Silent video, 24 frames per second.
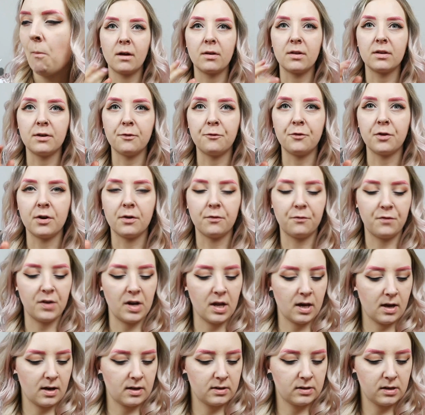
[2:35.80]
Oh, the different
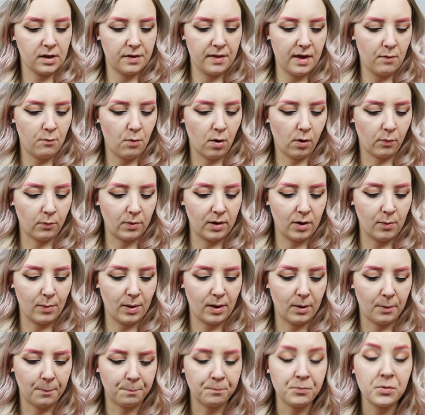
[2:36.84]
vinegars in there work really
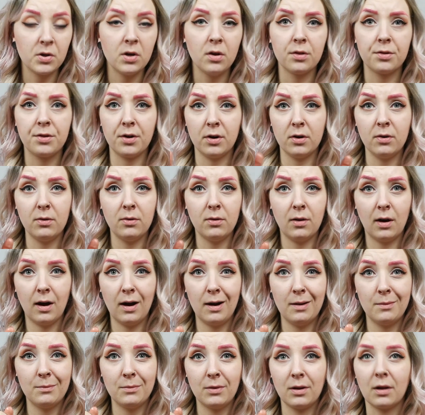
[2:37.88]
well. Though
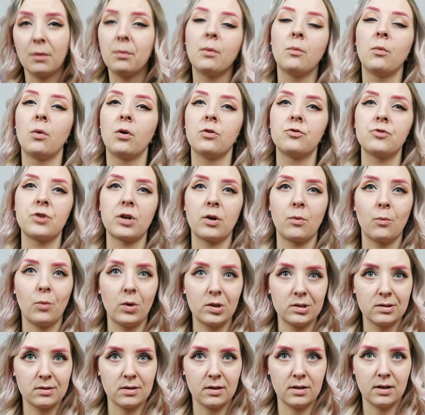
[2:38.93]
I'm a little bit wondering
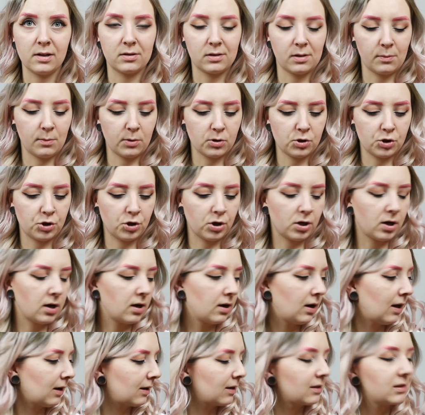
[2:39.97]
why does it need so much
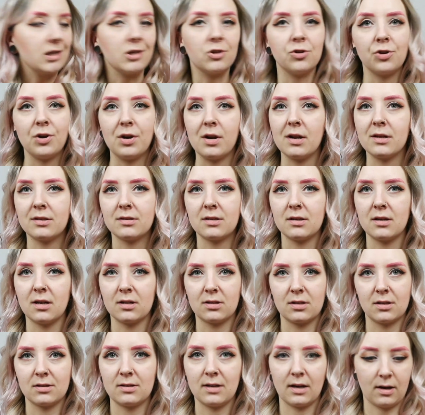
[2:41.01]
sugar? Like it's literally listed
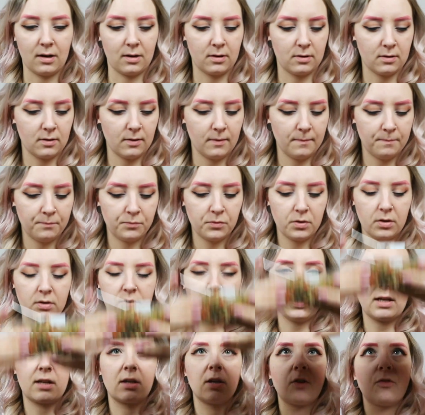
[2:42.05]
as a second
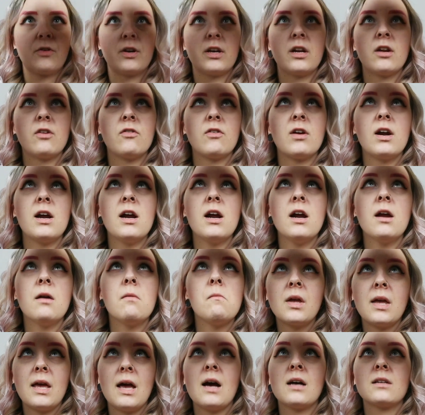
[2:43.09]
ingredient, right?
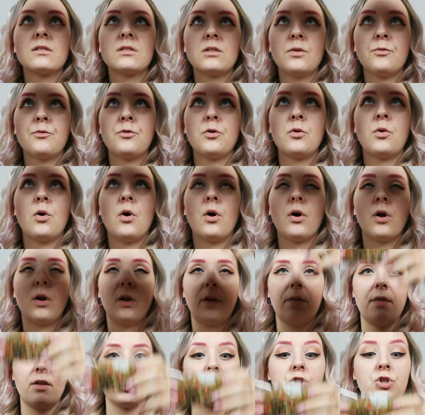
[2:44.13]
Yeah, sunflower oil
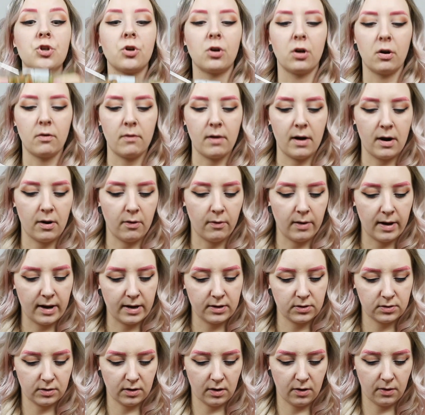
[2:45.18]
and then sugar right
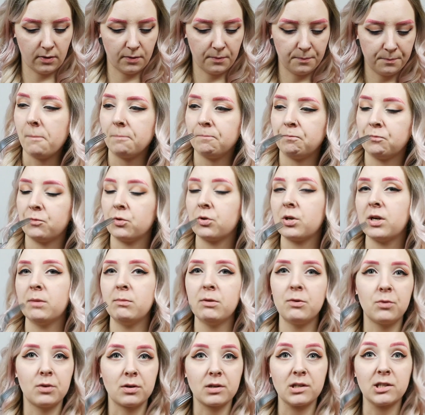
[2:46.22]
away. So don't get
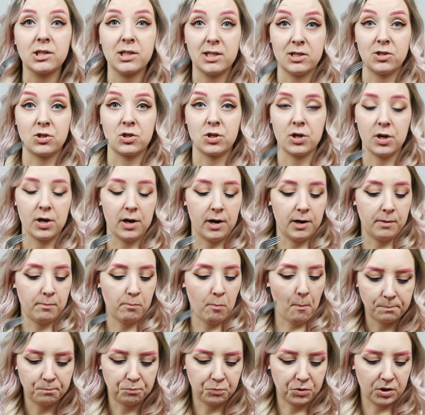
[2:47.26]
me wrong, it tastes good.
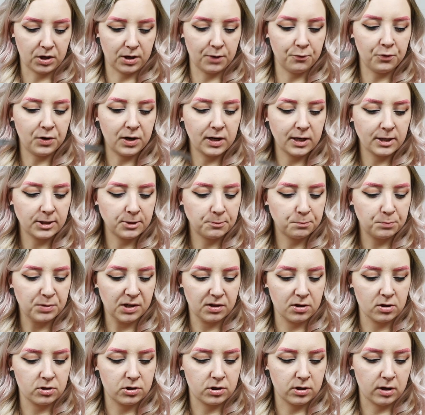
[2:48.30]
Like if I had
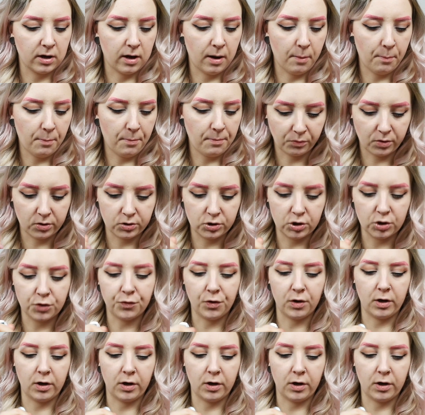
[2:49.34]
picked this up just